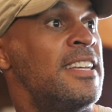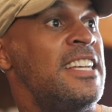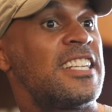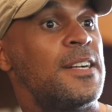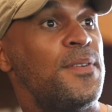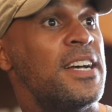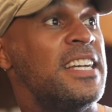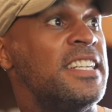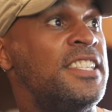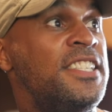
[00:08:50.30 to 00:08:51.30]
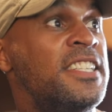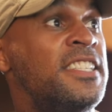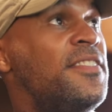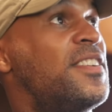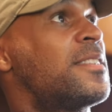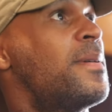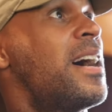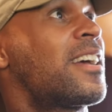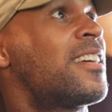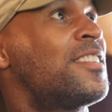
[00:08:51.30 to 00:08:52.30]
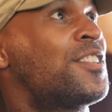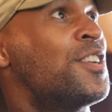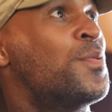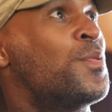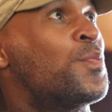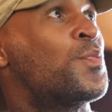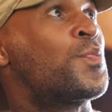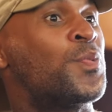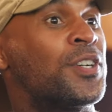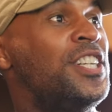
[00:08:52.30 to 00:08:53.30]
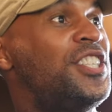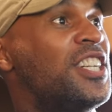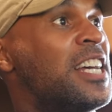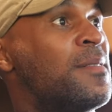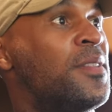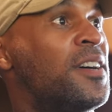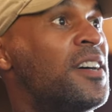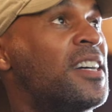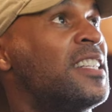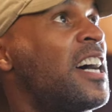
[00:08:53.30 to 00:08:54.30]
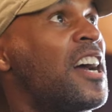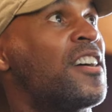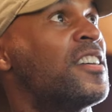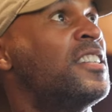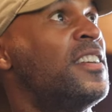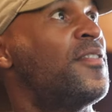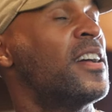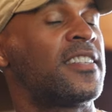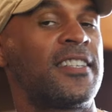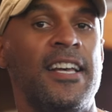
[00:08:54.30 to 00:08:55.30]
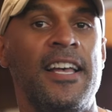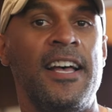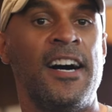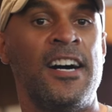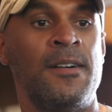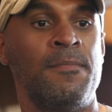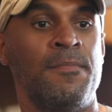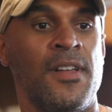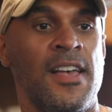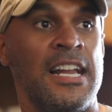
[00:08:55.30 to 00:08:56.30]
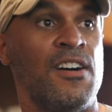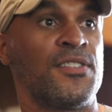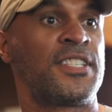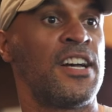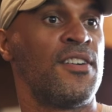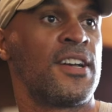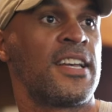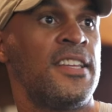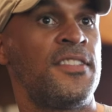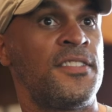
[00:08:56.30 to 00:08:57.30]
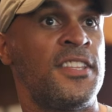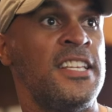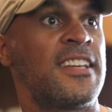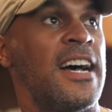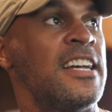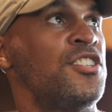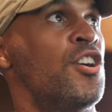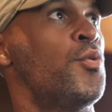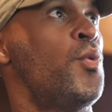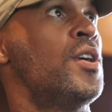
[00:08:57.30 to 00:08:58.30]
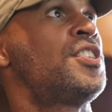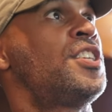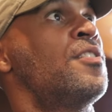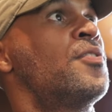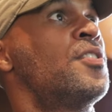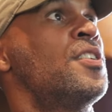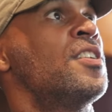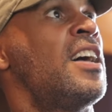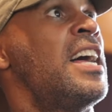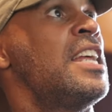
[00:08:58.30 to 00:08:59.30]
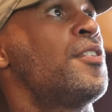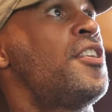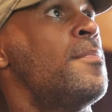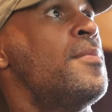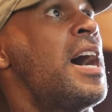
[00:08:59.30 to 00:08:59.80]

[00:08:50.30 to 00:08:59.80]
He's going to play defensive back. So we're teaching him the entire defense. And I was telling these guys, you know, the one silver lining with him